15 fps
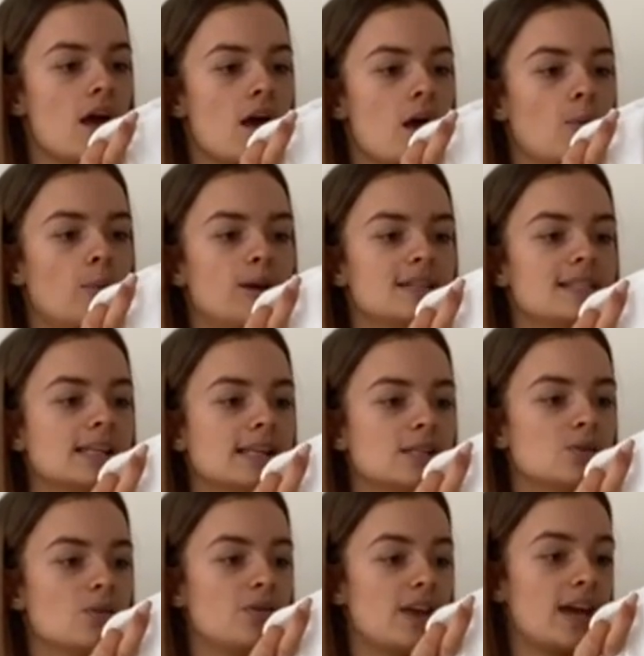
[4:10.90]
Pretty
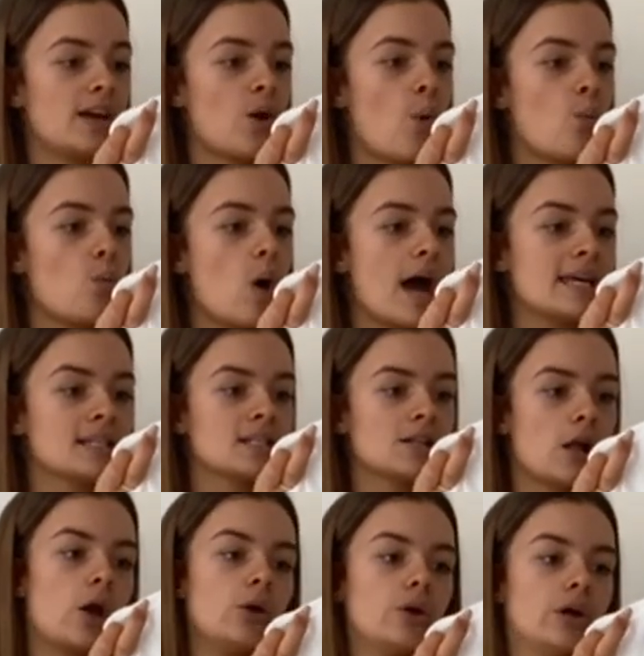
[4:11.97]
Little Thing White
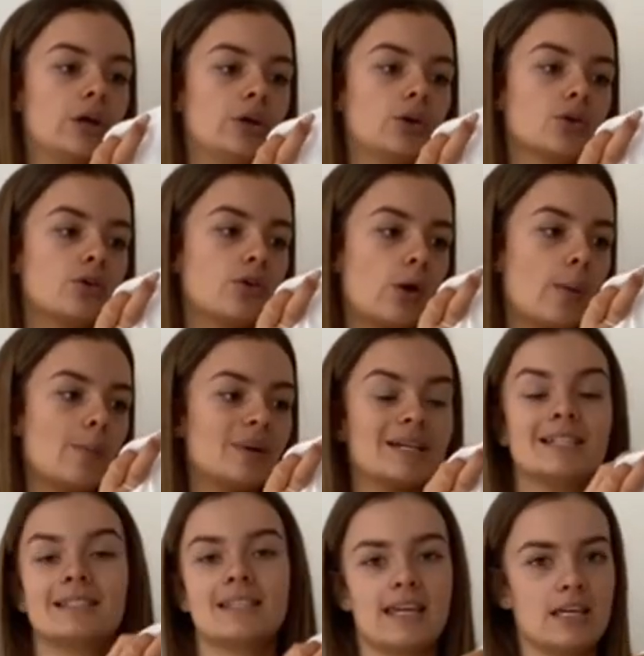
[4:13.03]
Slogan Crop
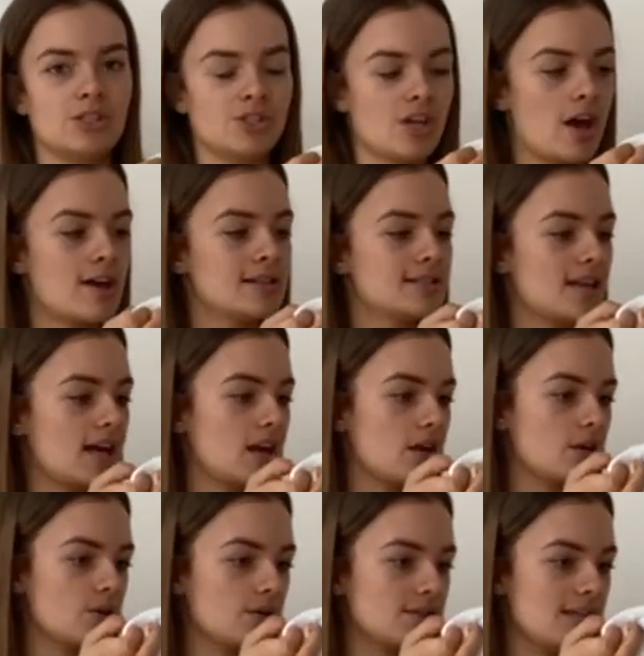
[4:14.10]
T-shirt. And I
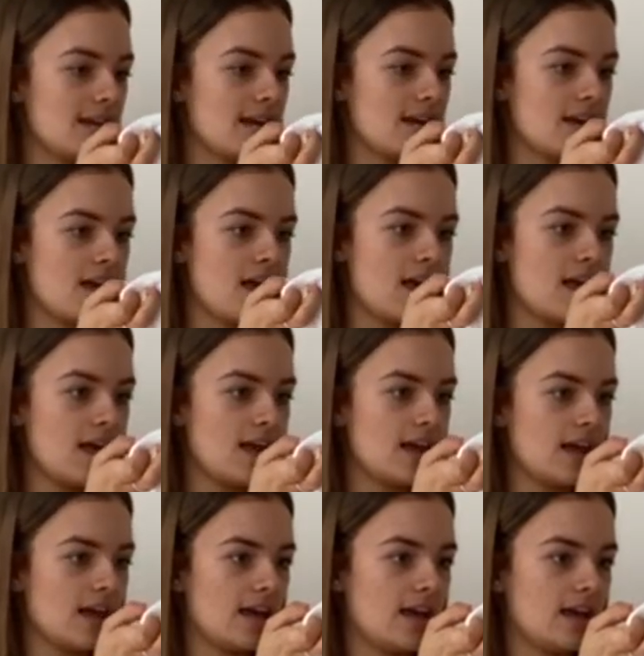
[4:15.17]
got it
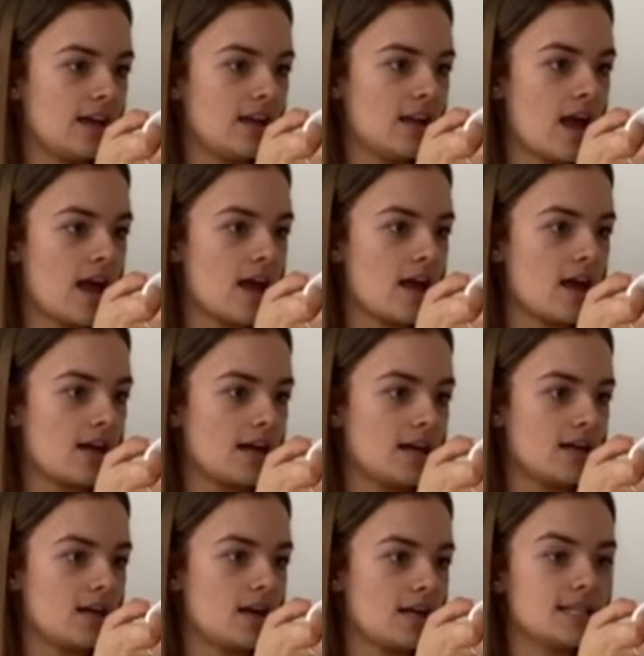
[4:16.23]
in
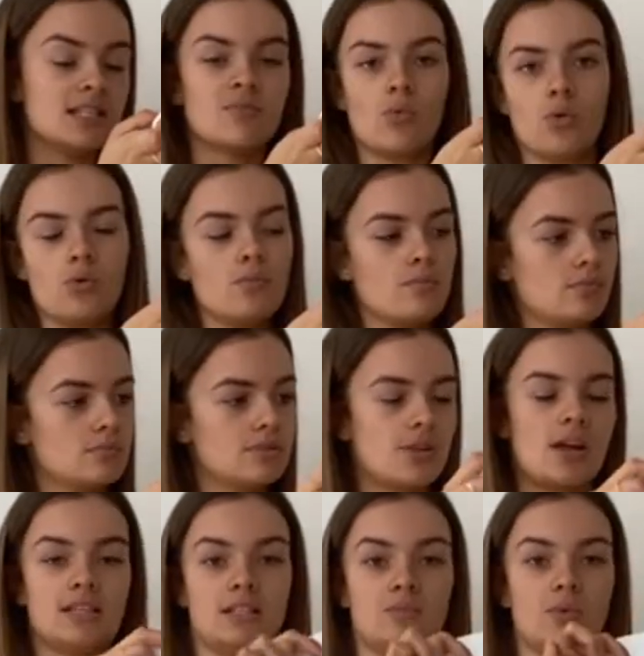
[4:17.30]
a small,
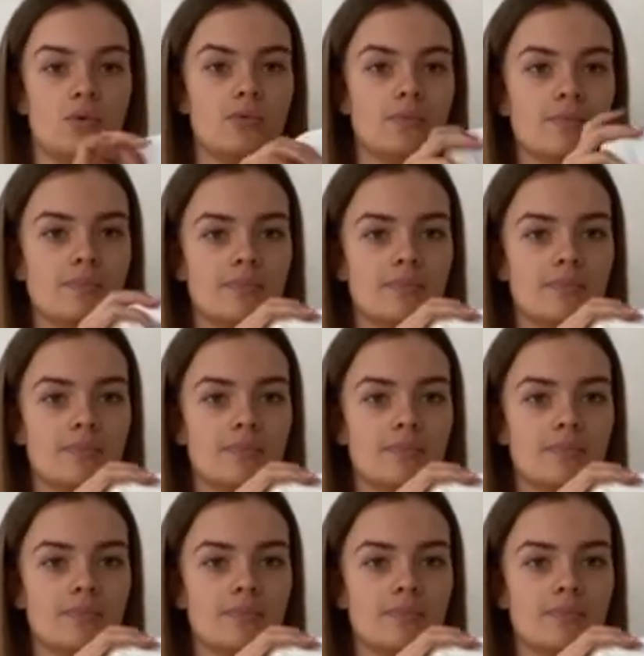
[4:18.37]
size small.